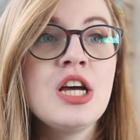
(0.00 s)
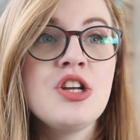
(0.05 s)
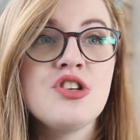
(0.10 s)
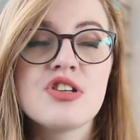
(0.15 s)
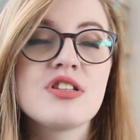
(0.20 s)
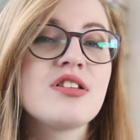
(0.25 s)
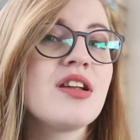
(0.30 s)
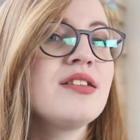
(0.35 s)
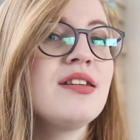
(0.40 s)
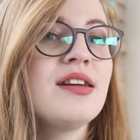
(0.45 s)

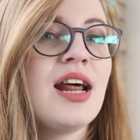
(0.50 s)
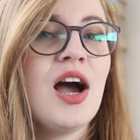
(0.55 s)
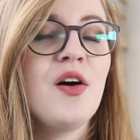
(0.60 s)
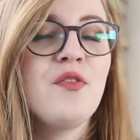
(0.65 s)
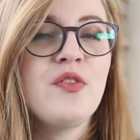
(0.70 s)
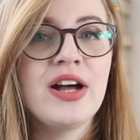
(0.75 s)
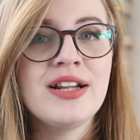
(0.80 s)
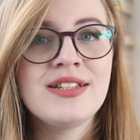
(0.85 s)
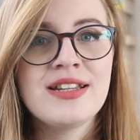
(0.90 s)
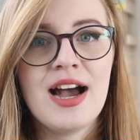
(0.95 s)
just doesn't
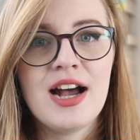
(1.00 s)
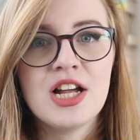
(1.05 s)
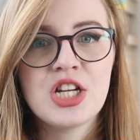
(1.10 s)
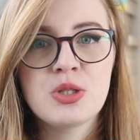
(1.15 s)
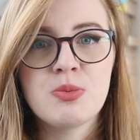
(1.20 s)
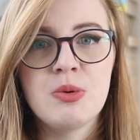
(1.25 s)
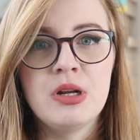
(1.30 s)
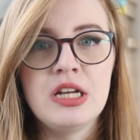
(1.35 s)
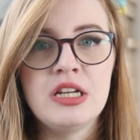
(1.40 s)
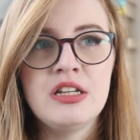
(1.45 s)
have that
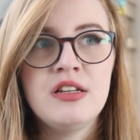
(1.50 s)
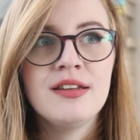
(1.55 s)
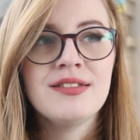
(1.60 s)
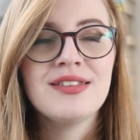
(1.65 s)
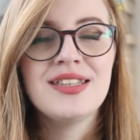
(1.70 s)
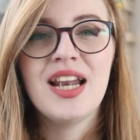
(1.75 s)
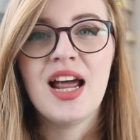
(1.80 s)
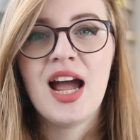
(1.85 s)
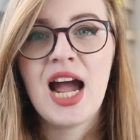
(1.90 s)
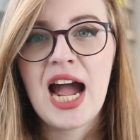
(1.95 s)
attachment,
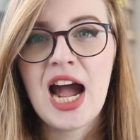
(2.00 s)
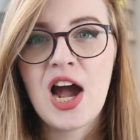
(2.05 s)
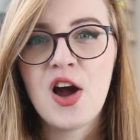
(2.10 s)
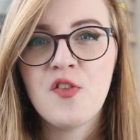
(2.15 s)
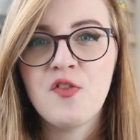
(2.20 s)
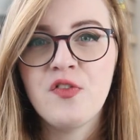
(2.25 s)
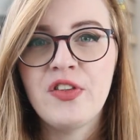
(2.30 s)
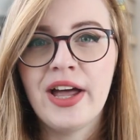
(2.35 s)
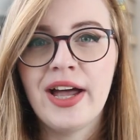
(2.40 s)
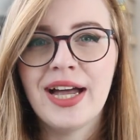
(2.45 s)
doesn't
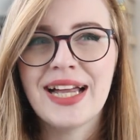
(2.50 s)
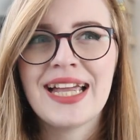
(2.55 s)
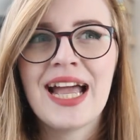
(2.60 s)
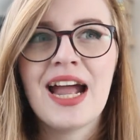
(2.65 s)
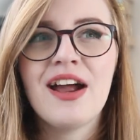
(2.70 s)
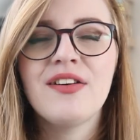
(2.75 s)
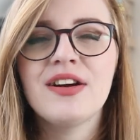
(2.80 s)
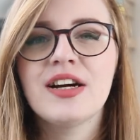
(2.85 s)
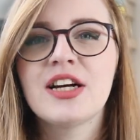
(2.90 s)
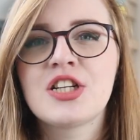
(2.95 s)
have that
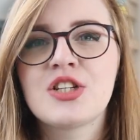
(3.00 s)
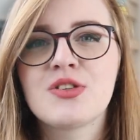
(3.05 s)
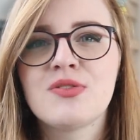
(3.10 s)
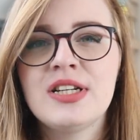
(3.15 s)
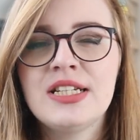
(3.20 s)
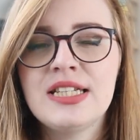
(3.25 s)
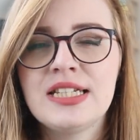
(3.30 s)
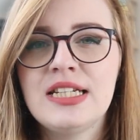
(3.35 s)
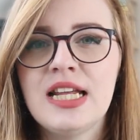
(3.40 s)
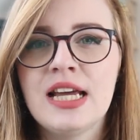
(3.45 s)

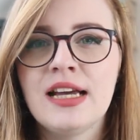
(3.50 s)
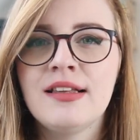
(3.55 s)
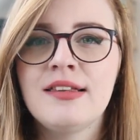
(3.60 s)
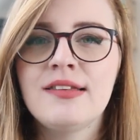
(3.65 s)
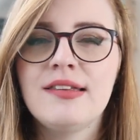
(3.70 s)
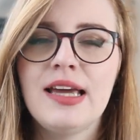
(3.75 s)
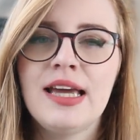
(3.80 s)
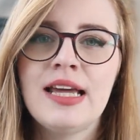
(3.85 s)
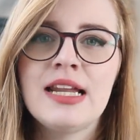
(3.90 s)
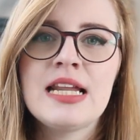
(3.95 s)

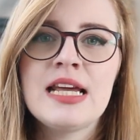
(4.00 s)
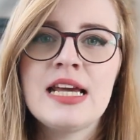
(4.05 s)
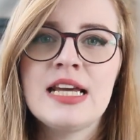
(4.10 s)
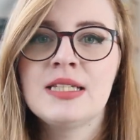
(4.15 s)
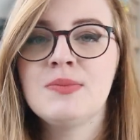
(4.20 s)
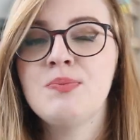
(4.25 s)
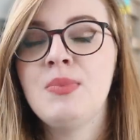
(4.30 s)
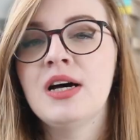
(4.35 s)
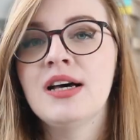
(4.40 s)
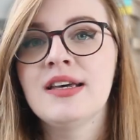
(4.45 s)
characteristics in
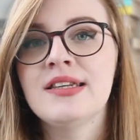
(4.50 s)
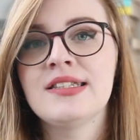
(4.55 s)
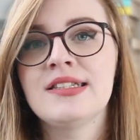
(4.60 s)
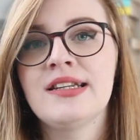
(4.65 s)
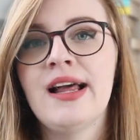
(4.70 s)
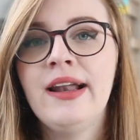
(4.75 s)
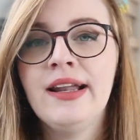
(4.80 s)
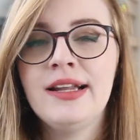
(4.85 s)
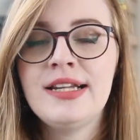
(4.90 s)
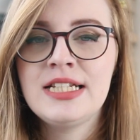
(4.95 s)
his
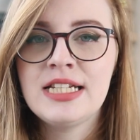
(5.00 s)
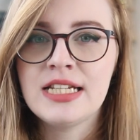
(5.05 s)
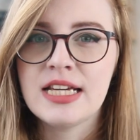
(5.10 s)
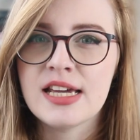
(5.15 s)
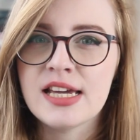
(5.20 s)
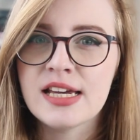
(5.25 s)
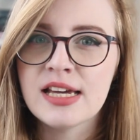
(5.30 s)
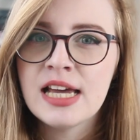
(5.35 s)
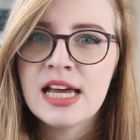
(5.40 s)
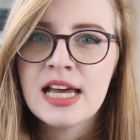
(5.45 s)

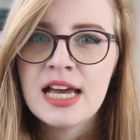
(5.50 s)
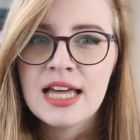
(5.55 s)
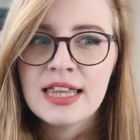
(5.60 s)
personality